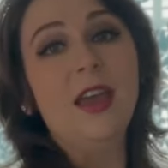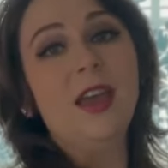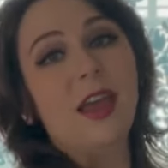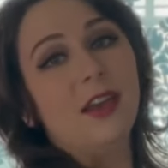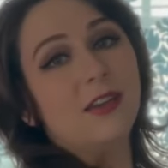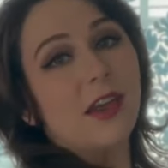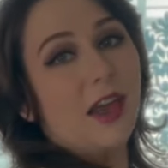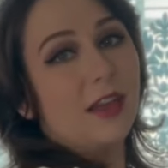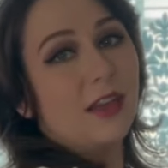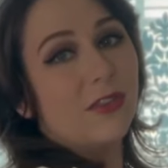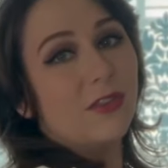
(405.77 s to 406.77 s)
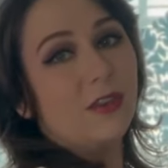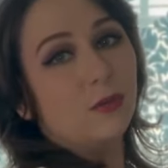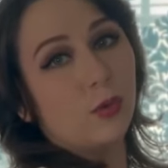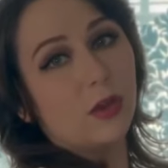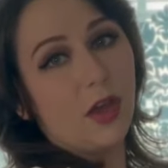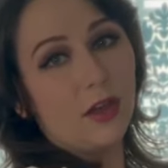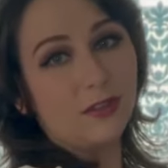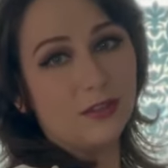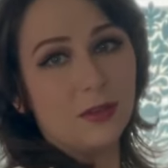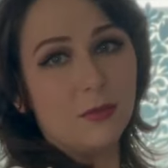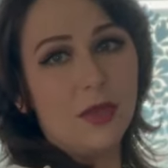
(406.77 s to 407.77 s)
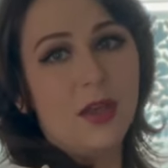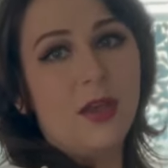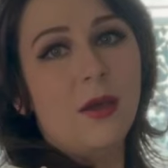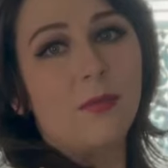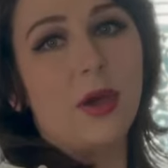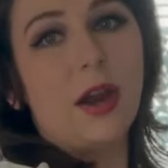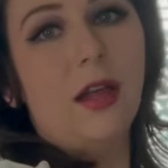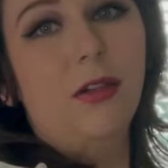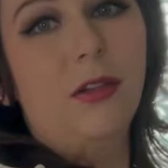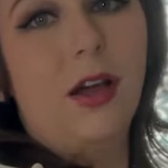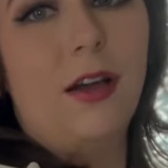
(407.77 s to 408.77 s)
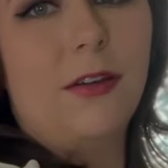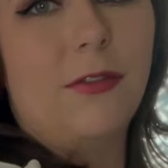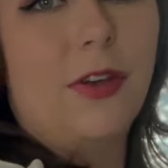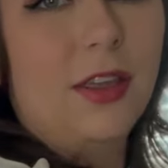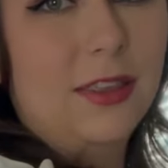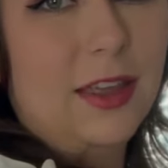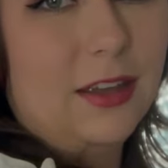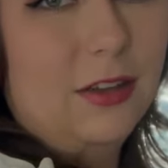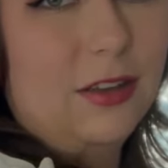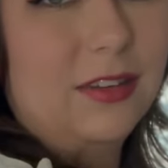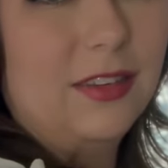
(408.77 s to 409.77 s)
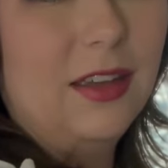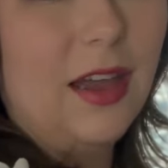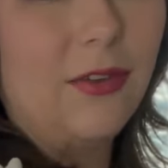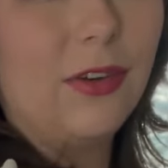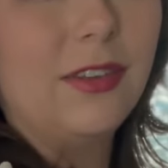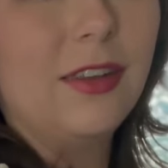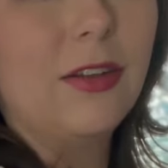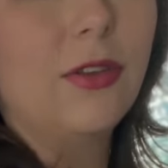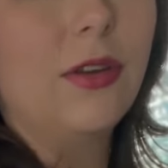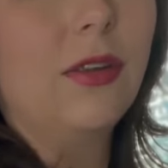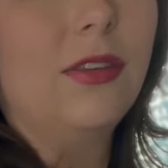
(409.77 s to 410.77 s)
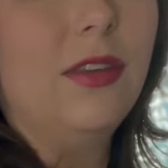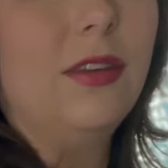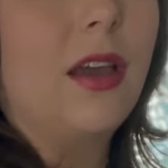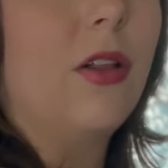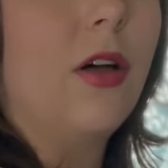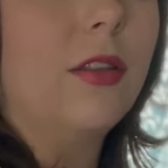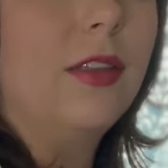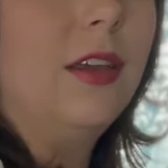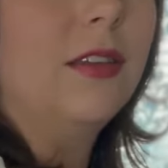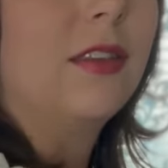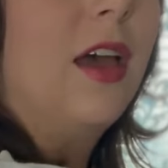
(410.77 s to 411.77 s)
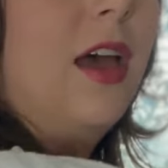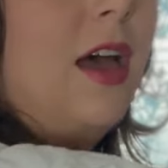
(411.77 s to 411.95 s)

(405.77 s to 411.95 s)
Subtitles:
And yeah, again, these were custom, but I love that you can see every single little detail on these.